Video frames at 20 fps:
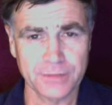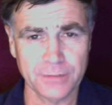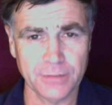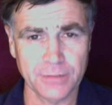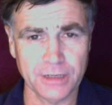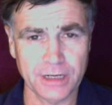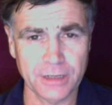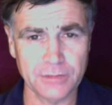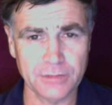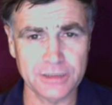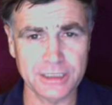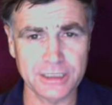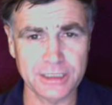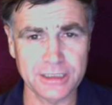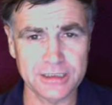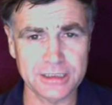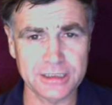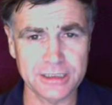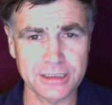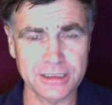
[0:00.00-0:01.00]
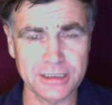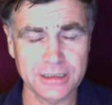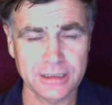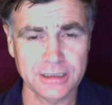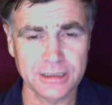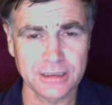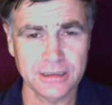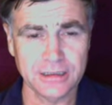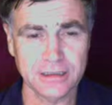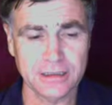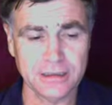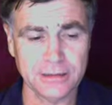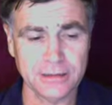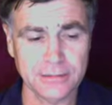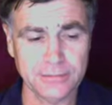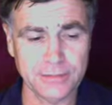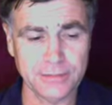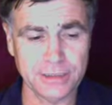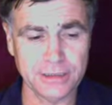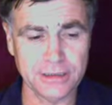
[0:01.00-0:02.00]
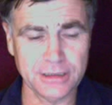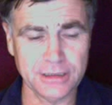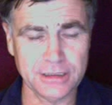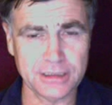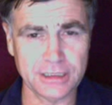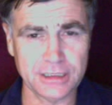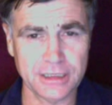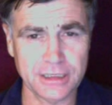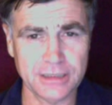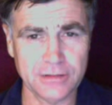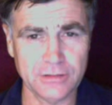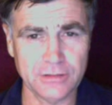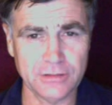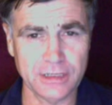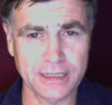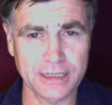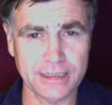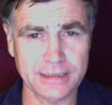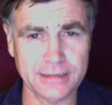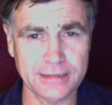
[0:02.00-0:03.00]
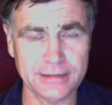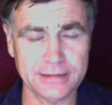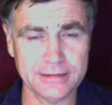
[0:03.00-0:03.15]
But I was against it because I don't like